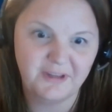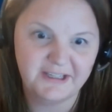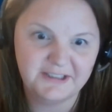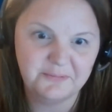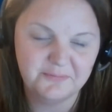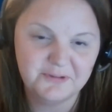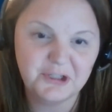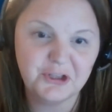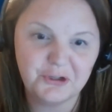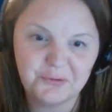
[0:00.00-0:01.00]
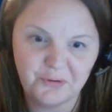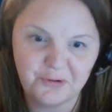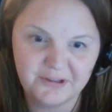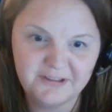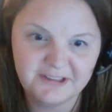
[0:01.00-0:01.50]
like to learn
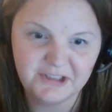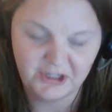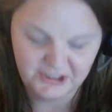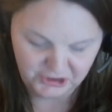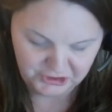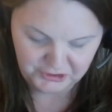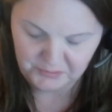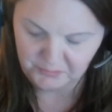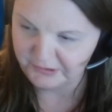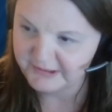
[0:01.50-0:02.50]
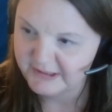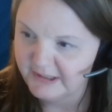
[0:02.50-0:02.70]
more and talk to you more.